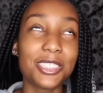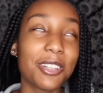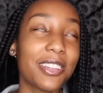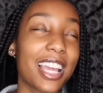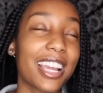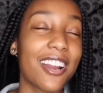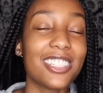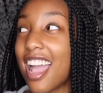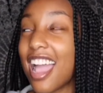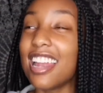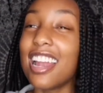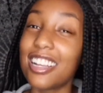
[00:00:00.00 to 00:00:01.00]
You like it.
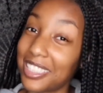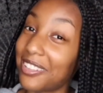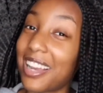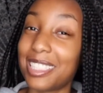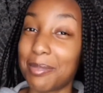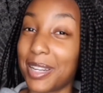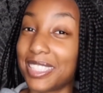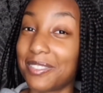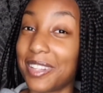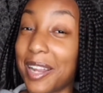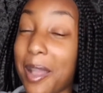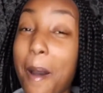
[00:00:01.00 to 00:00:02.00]
And I'll see you guys in my next
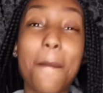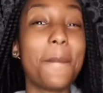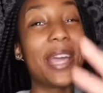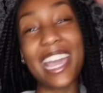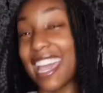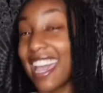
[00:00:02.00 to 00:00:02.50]
video. Peace.